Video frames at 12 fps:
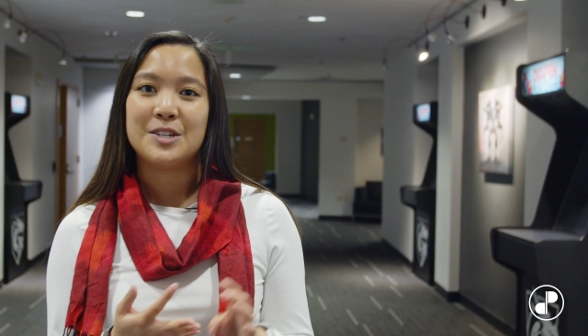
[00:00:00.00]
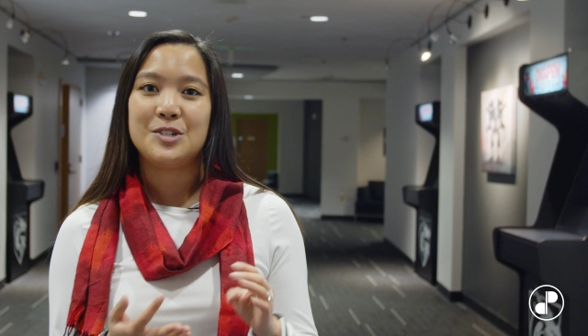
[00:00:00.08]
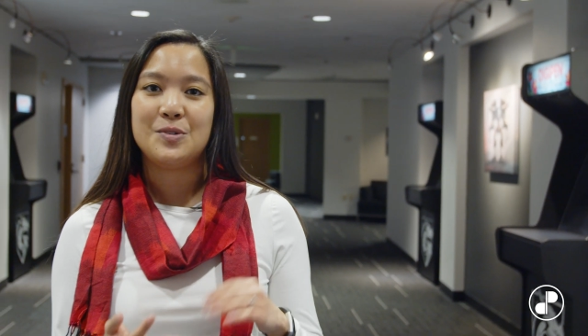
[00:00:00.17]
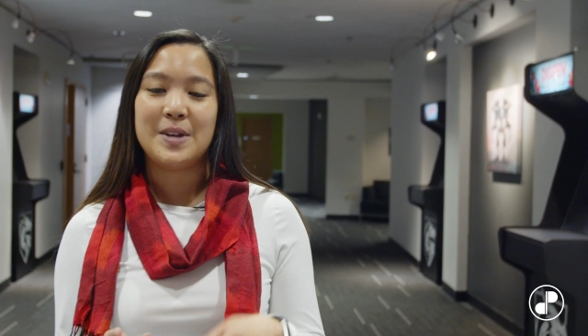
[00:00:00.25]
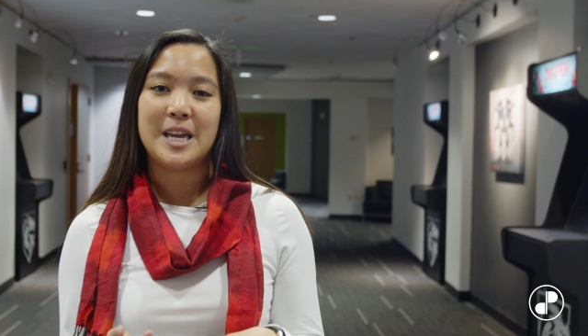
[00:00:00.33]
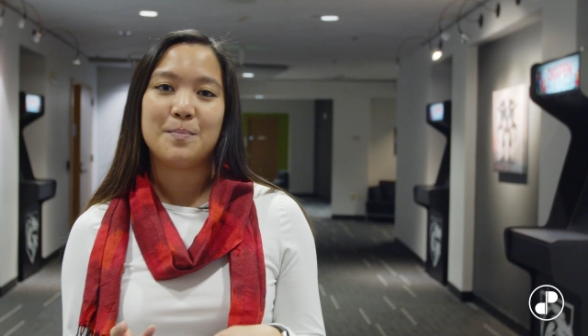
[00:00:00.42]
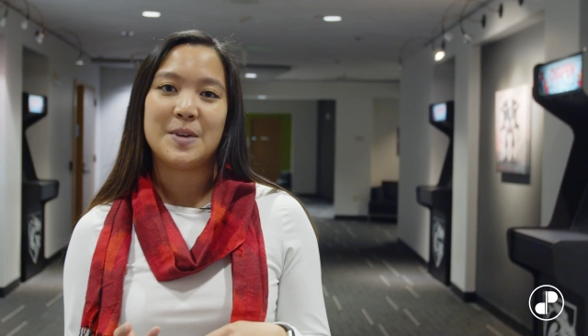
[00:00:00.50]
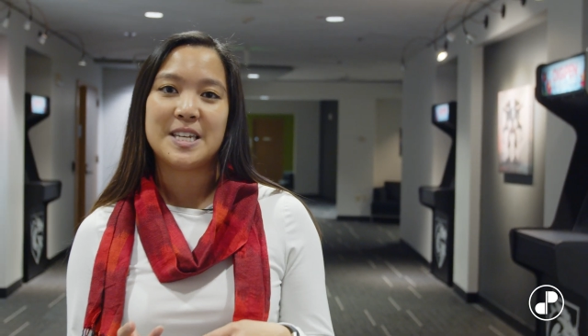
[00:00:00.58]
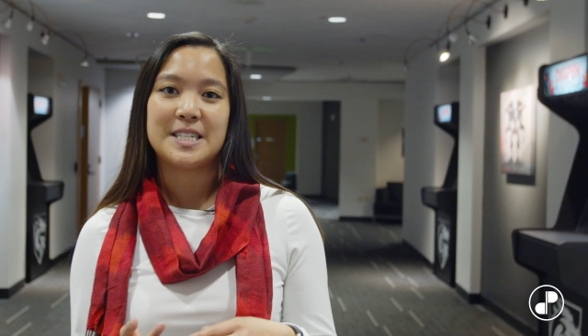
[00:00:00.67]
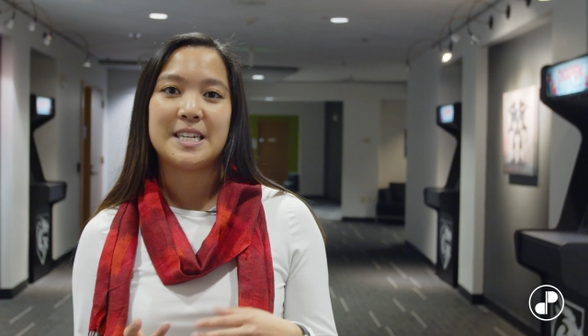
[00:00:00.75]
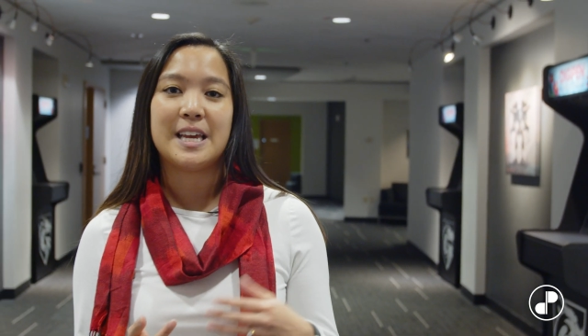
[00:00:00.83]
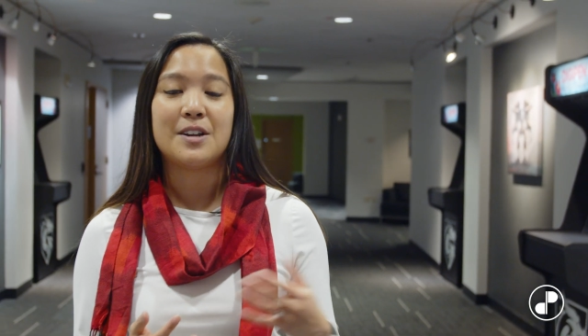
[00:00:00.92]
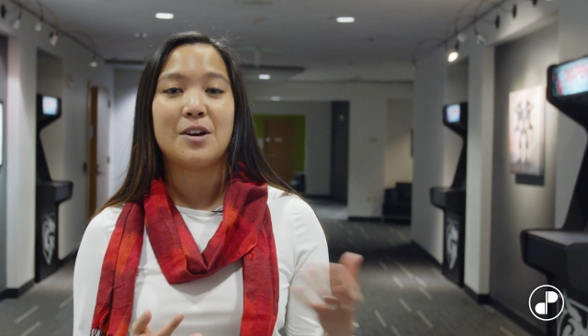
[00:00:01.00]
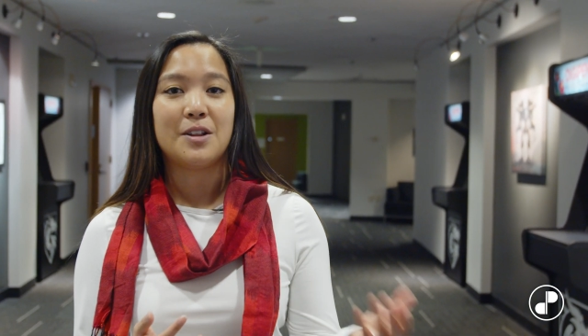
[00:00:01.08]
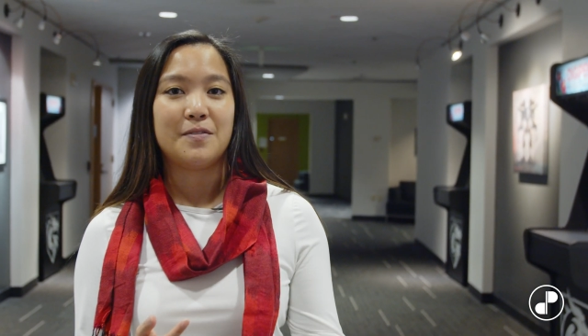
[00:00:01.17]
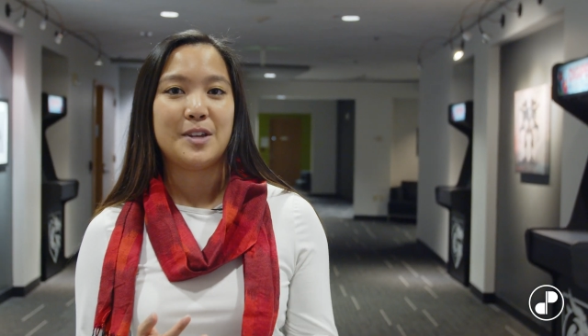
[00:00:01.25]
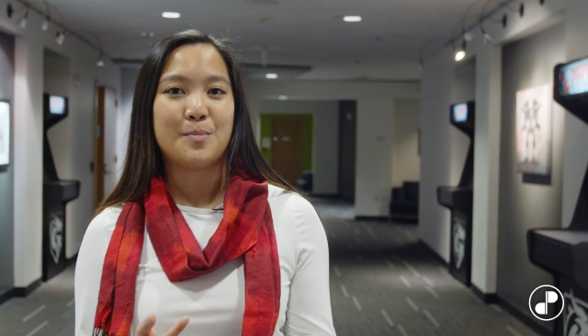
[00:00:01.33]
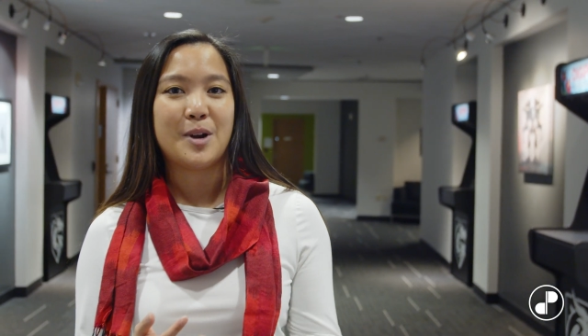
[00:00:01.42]
to campus and
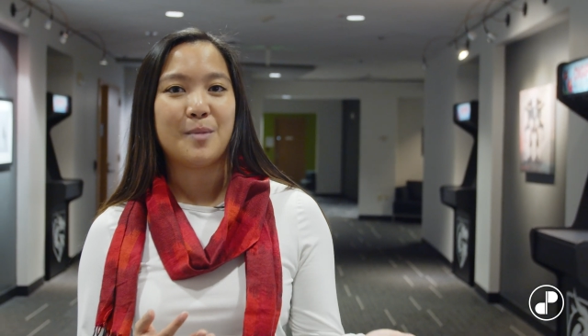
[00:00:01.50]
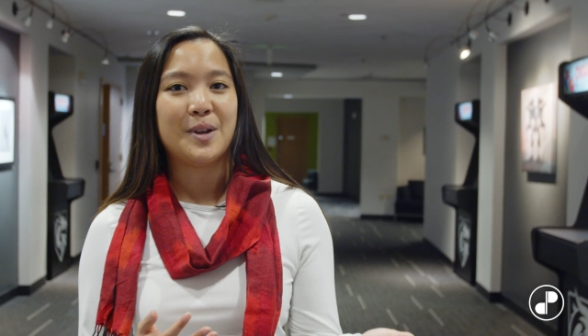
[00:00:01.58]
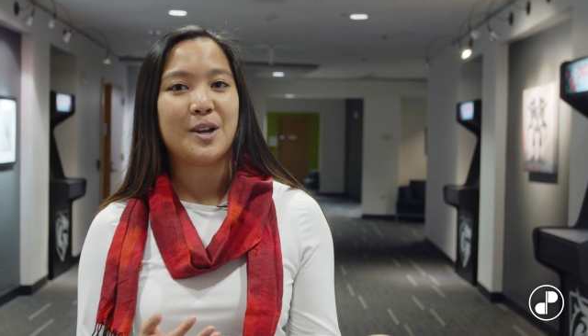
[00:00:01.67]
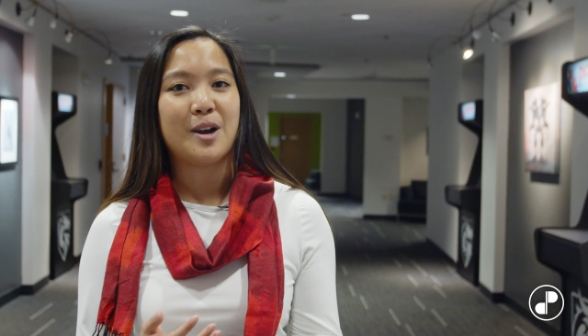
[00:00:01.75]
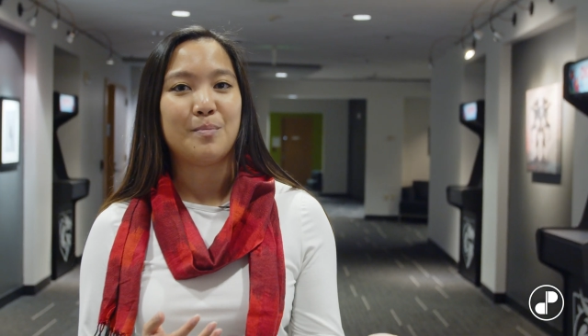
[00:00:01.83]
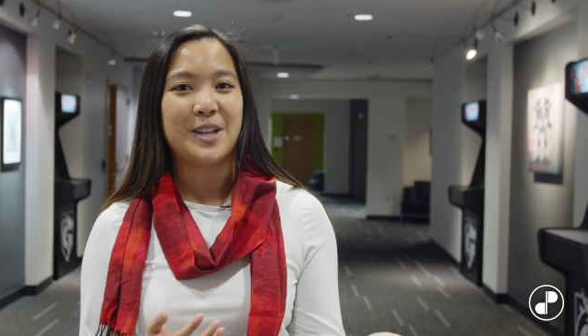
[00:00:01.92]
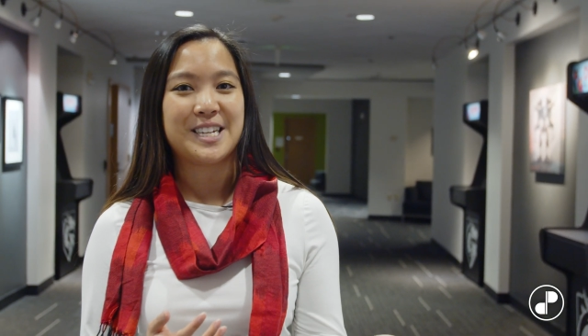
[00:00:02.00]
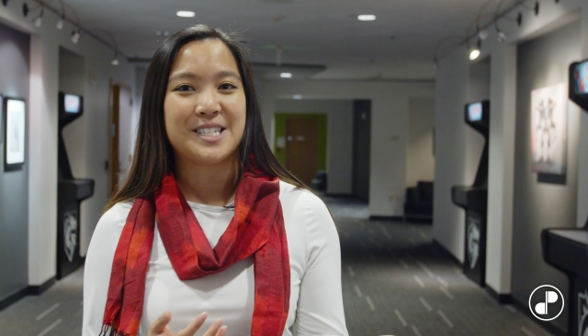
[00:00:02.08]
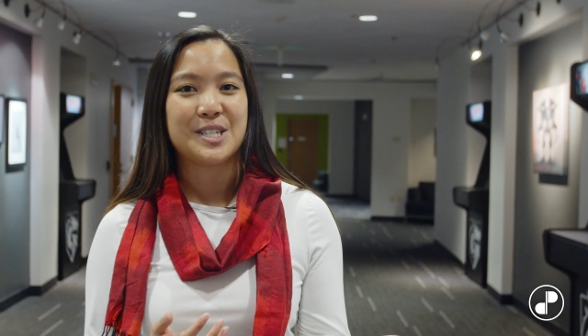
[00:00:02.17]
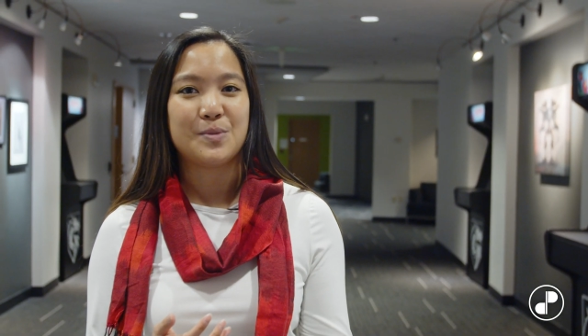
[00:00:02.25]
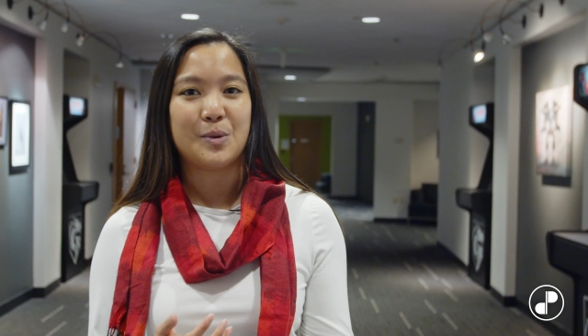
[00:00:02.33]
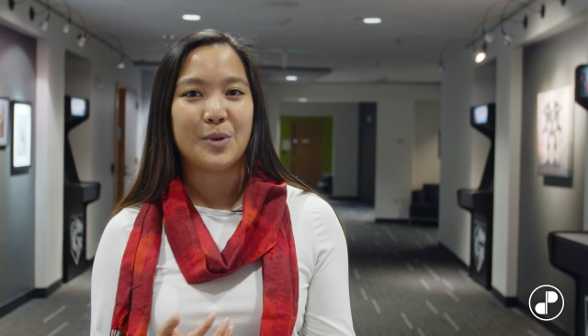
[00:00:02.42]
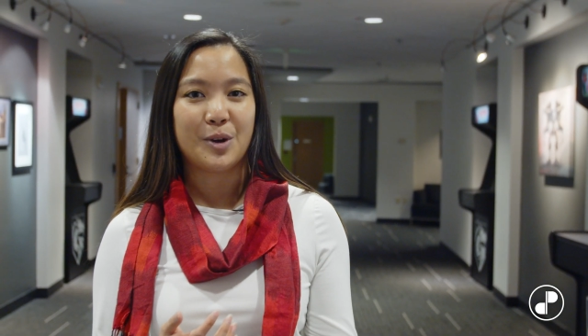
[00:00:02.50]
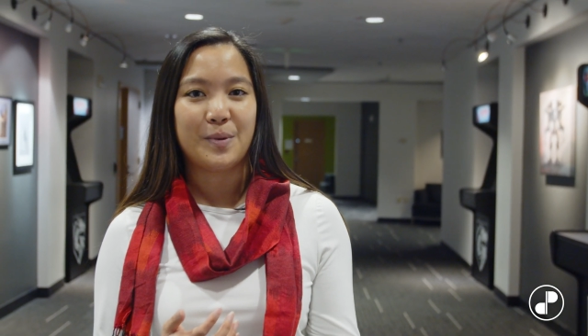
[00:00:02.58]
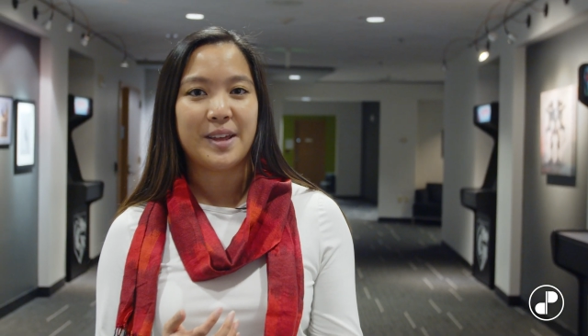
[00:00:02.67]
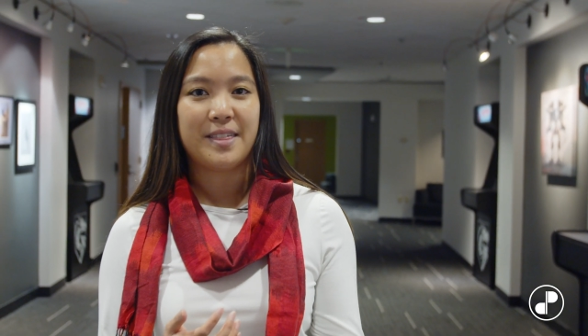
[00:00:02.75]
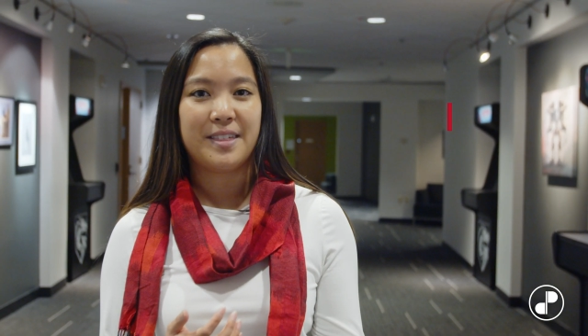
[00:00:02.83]
all of the apartment complexes we work with.